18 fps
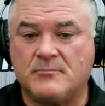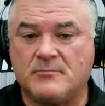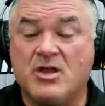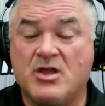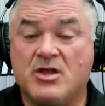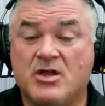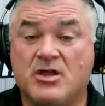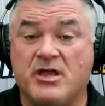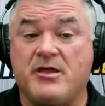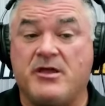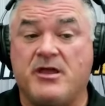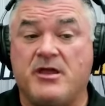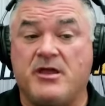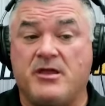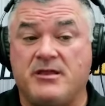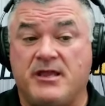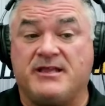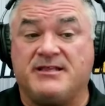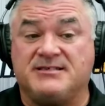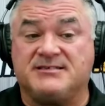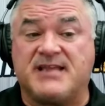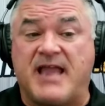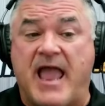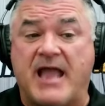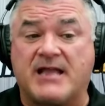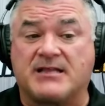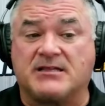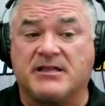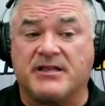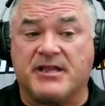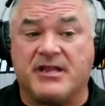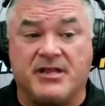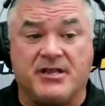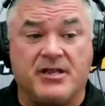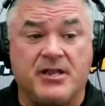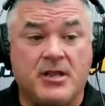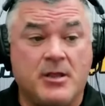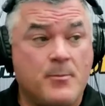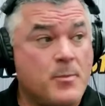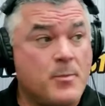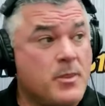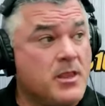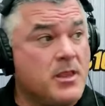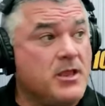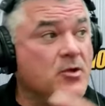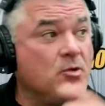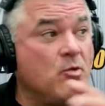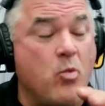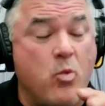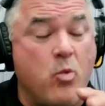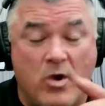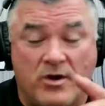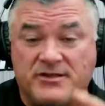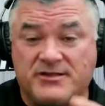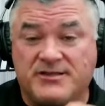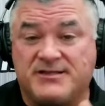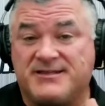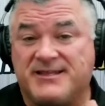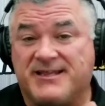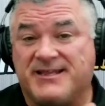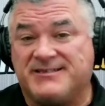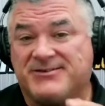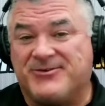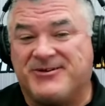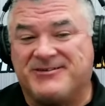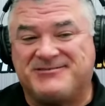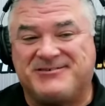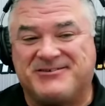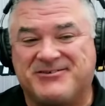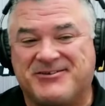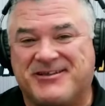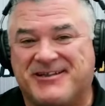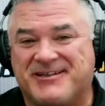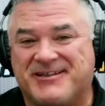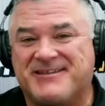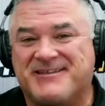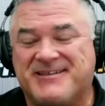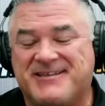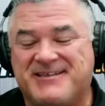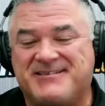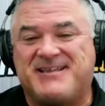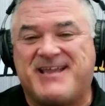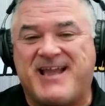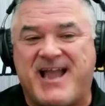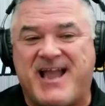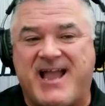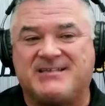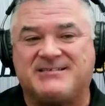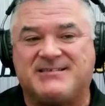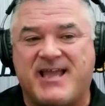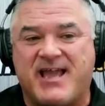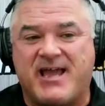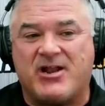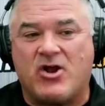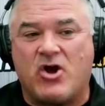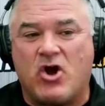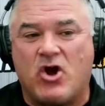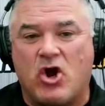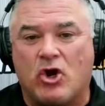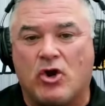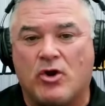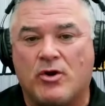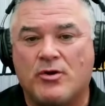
It, it, exactly. And one of the things I want you to look at these guys that are